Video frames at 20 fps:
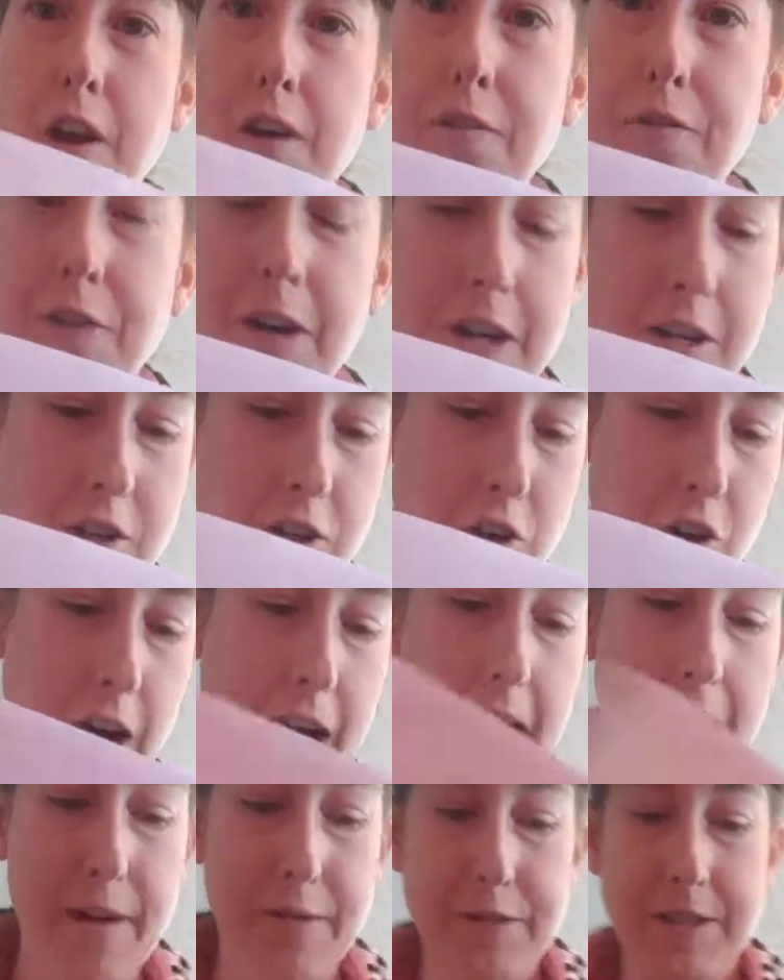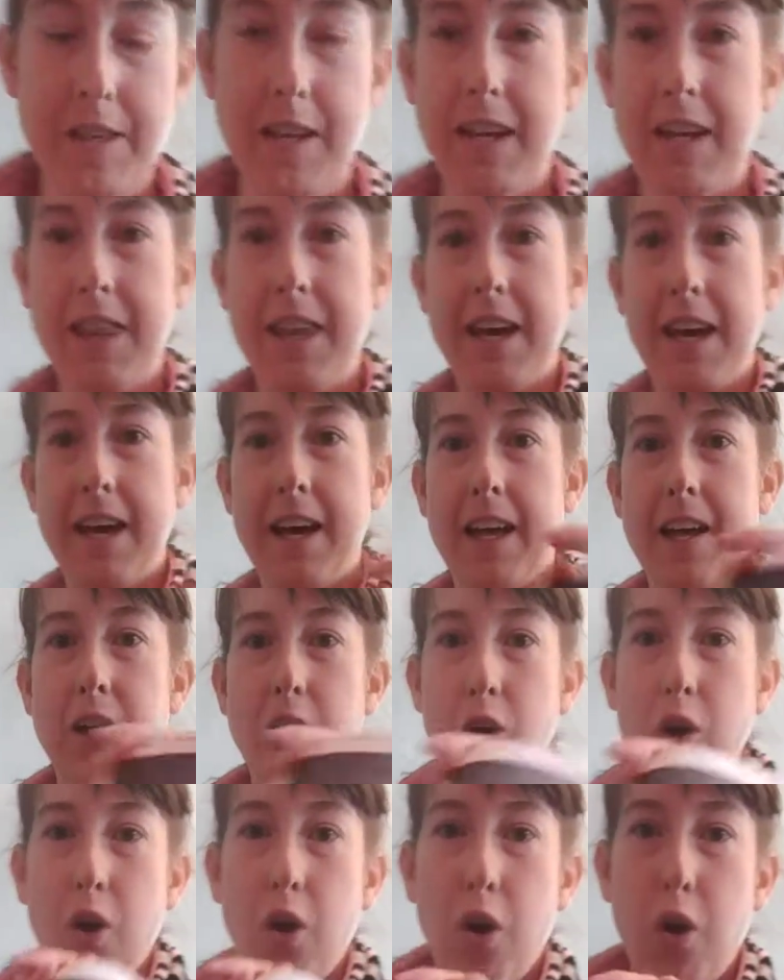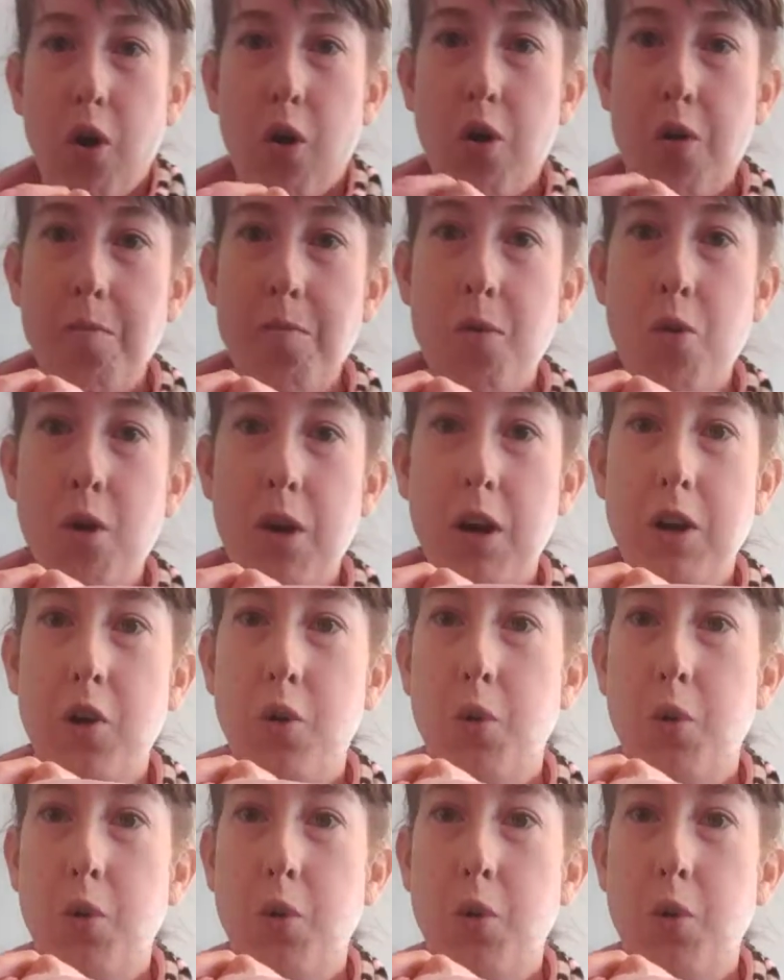fun graphs like that, or more